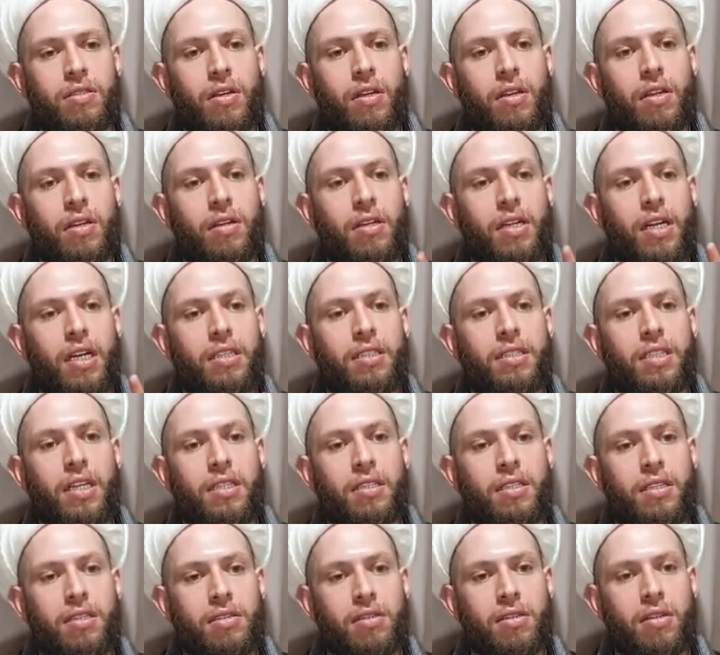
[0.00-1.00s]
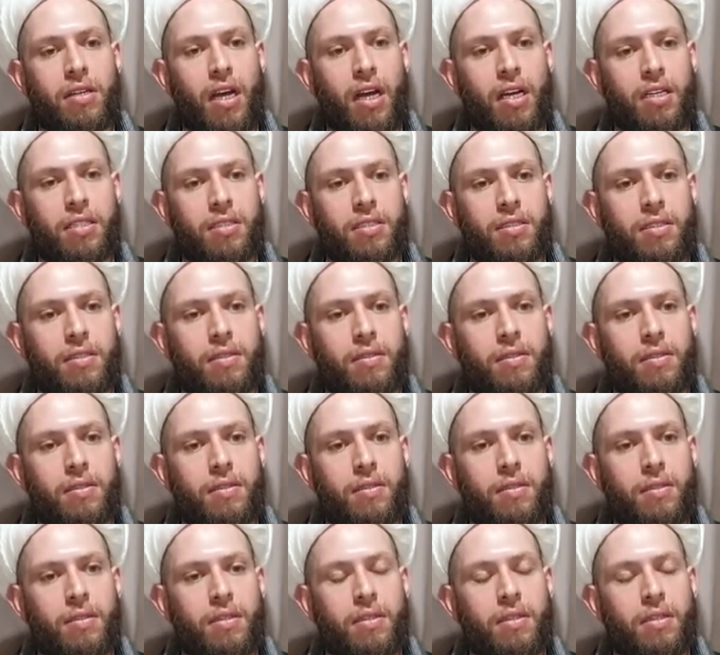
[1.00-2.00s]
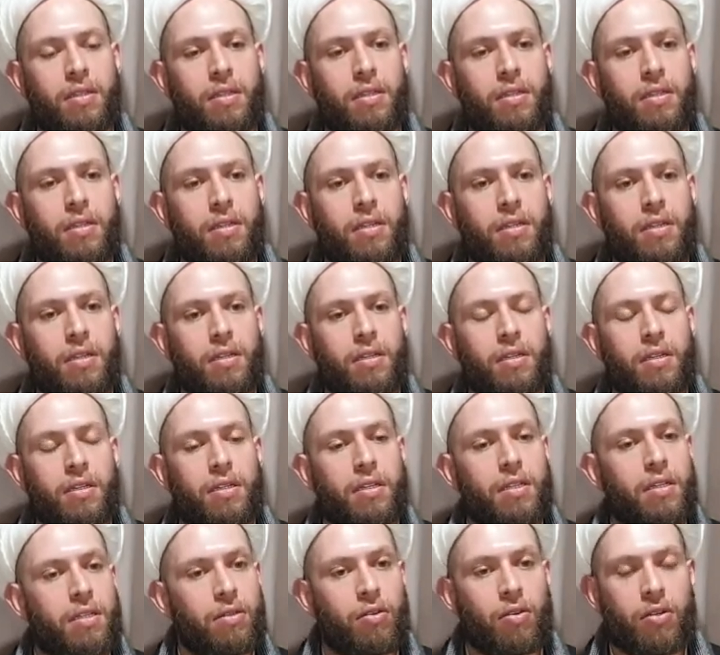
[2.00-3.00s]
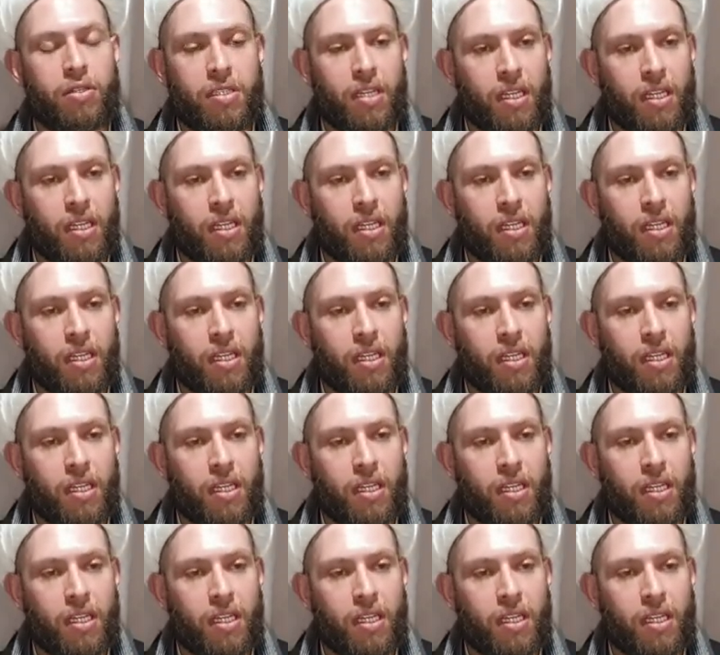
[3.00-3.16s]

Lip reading: so they don't attend his class. Not